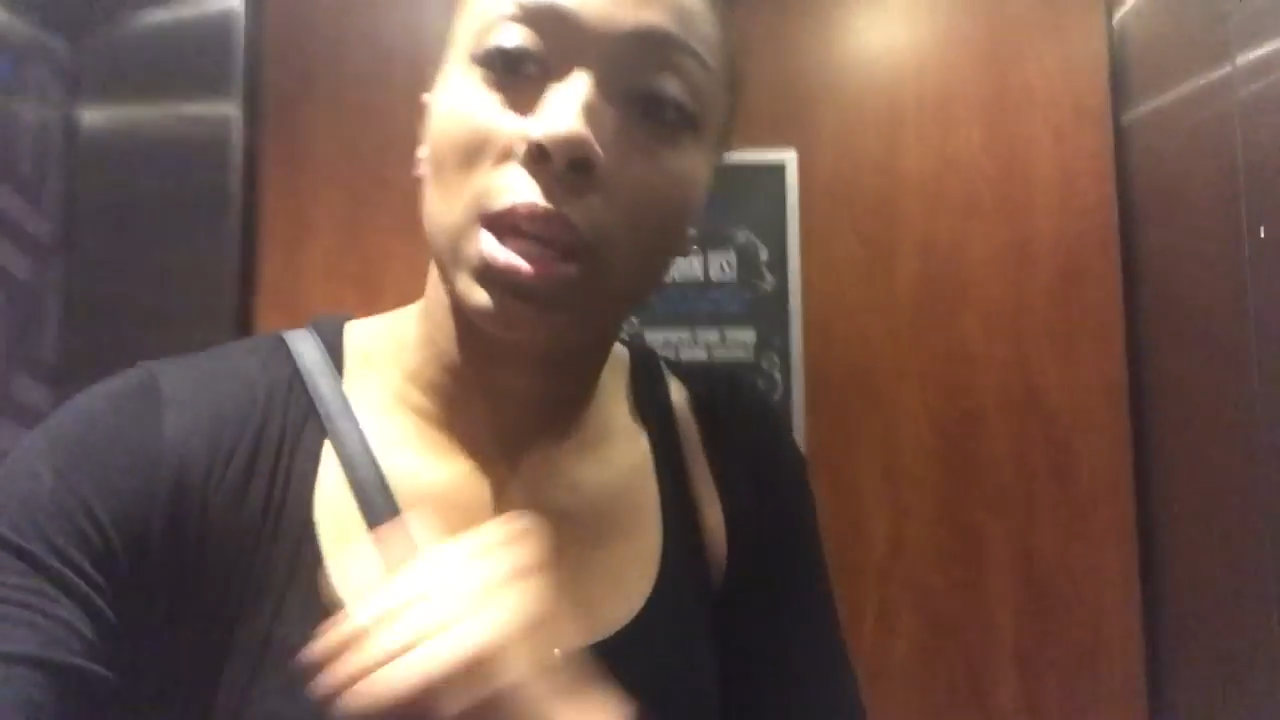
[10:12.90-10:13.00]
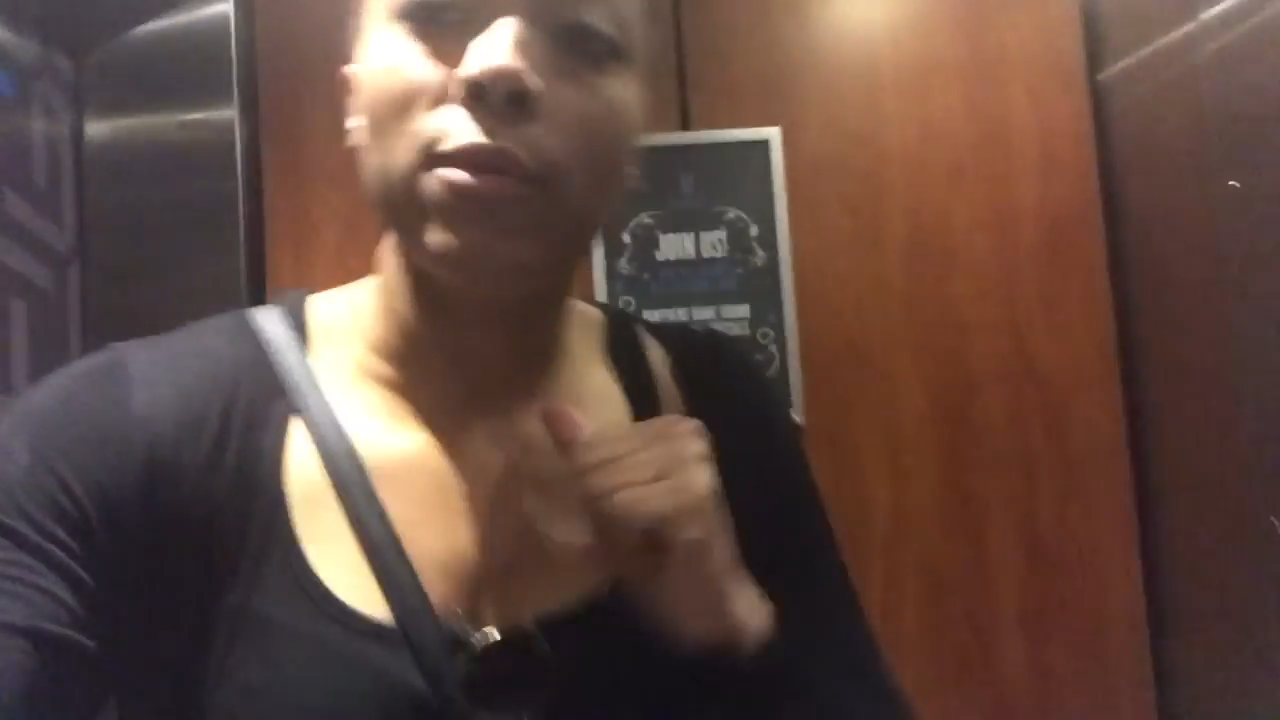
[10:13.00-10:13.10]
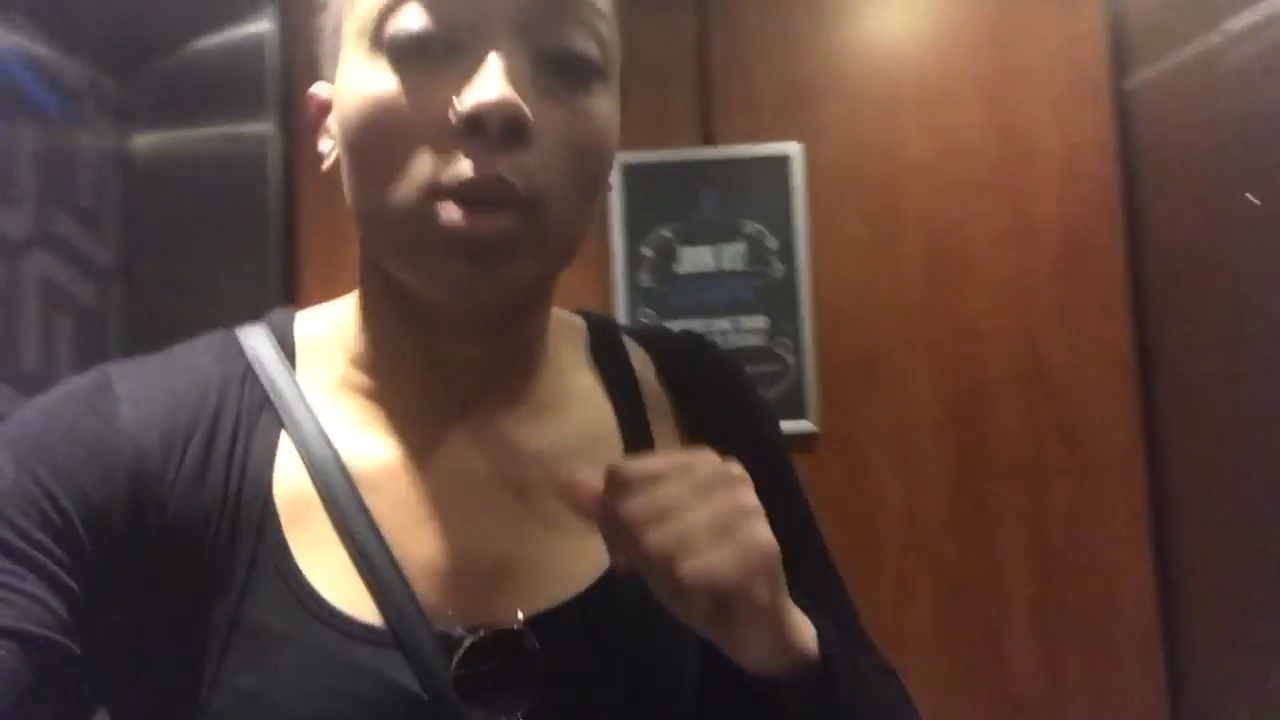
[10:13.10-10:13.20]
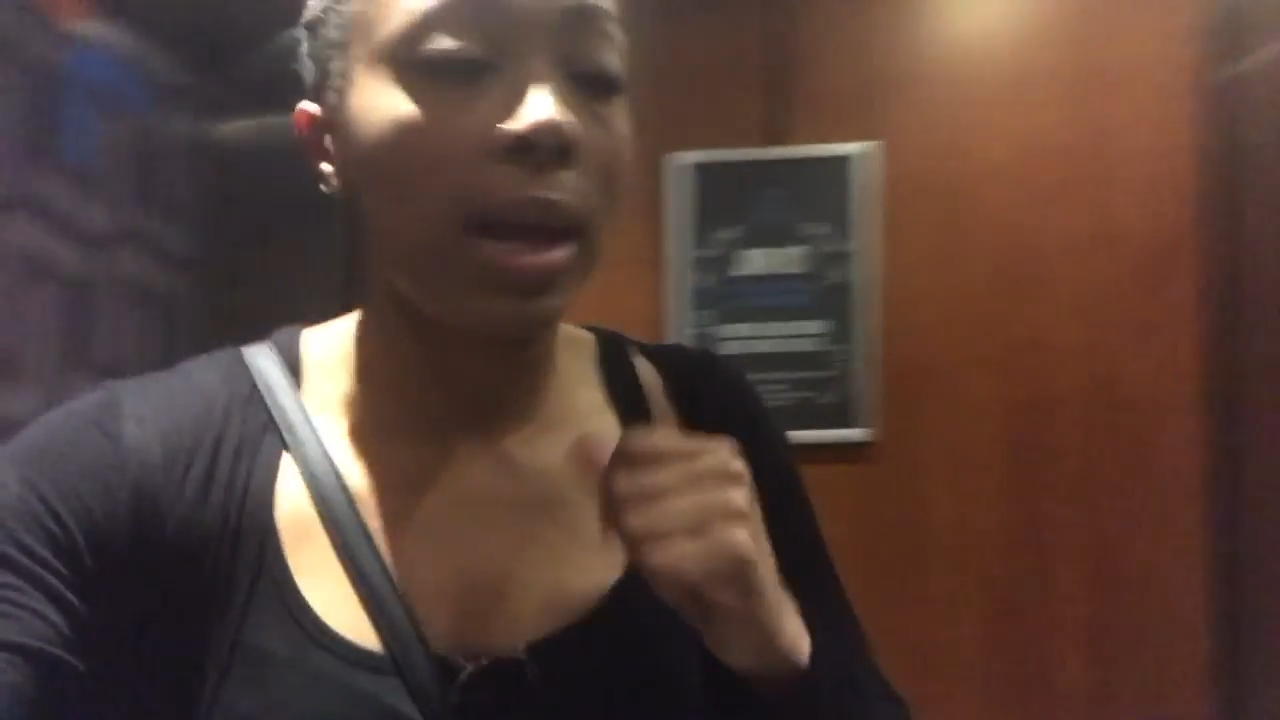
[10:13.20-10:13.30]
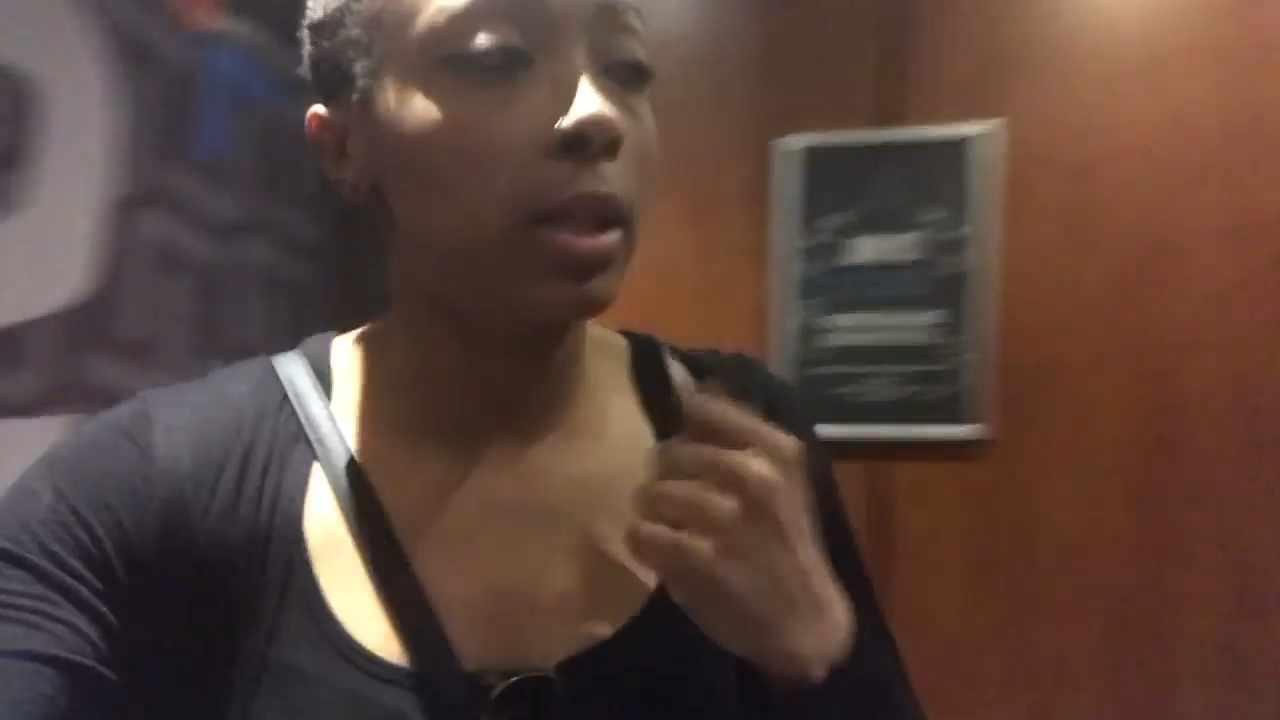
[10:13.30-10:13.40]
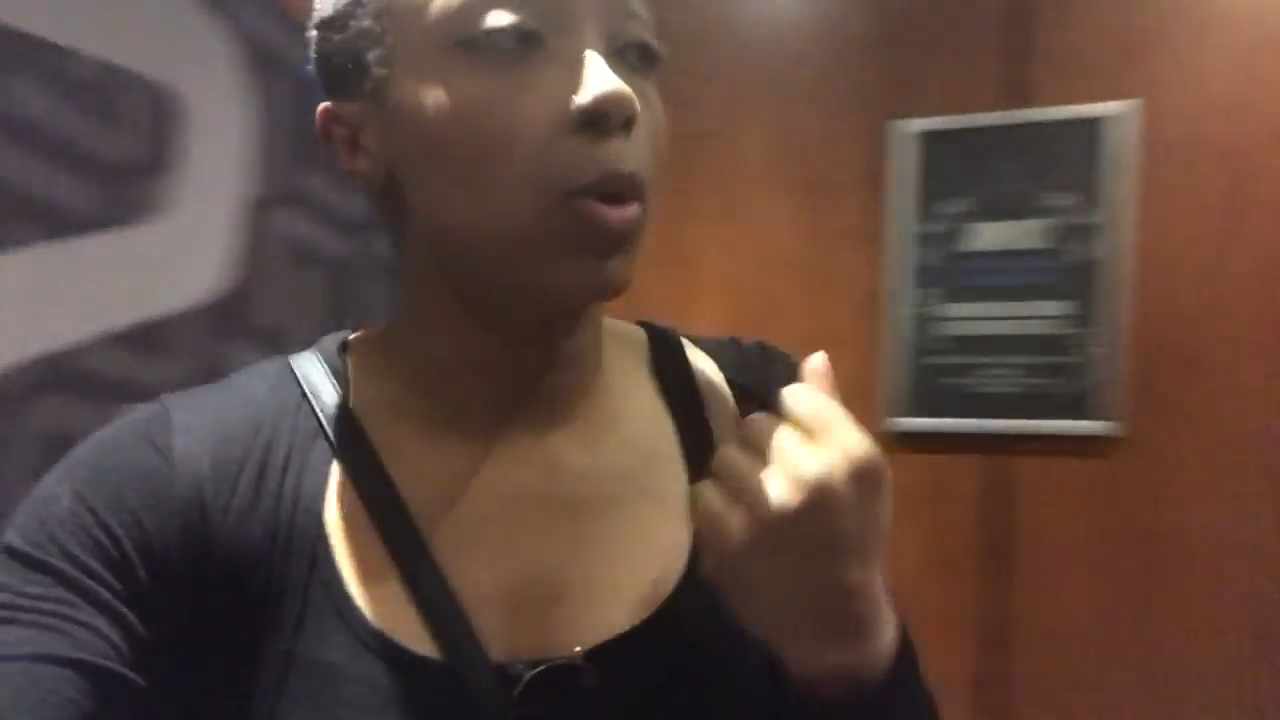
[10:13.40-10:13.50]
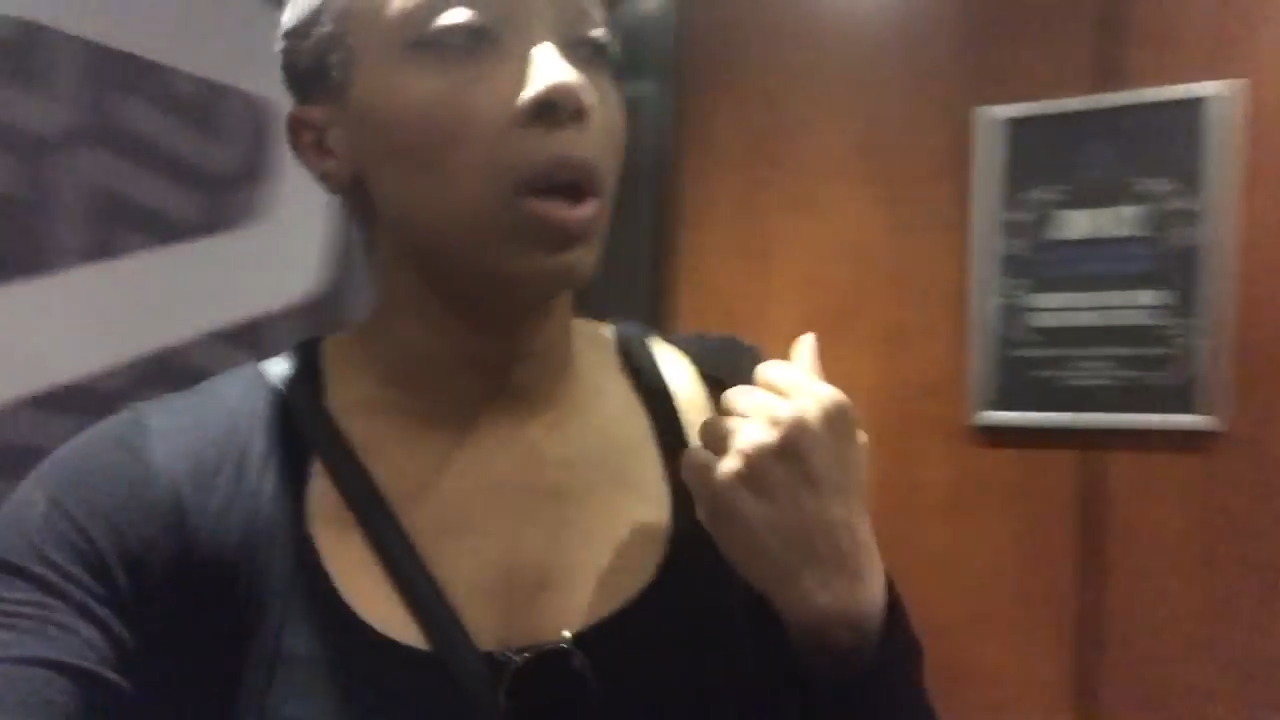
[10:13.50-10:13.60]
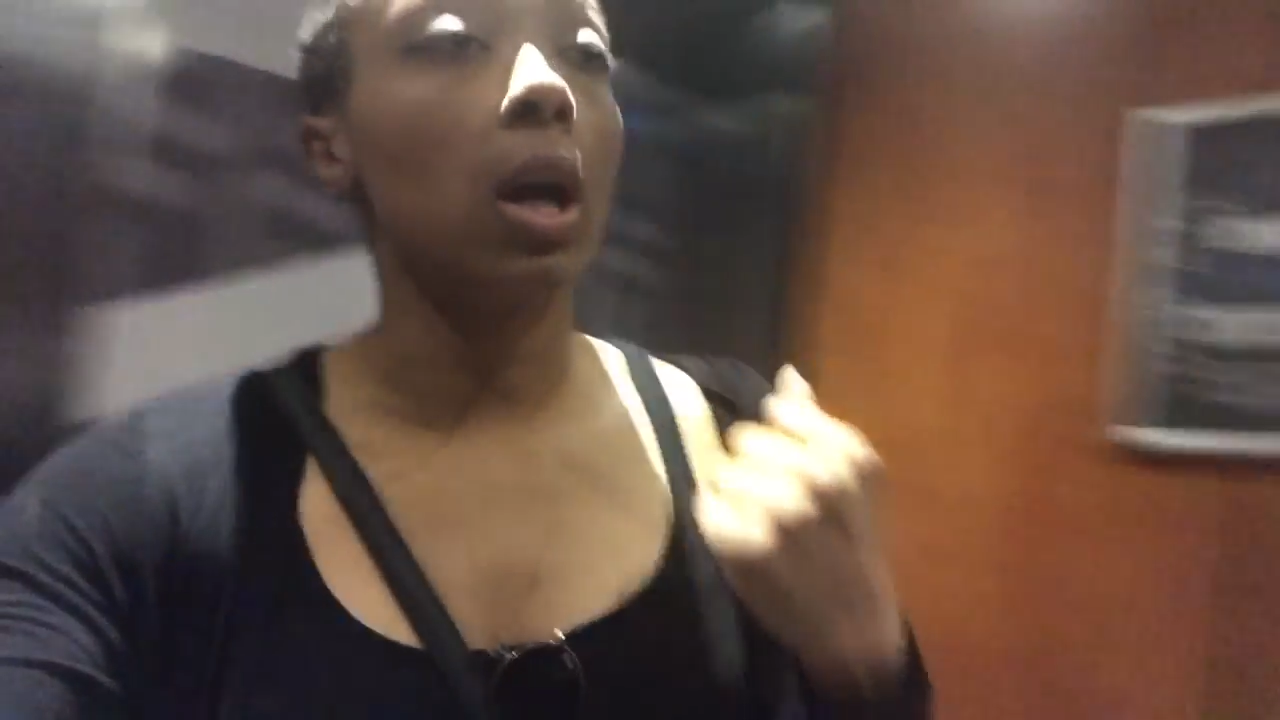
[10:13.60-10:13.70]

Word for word: give you guys a quick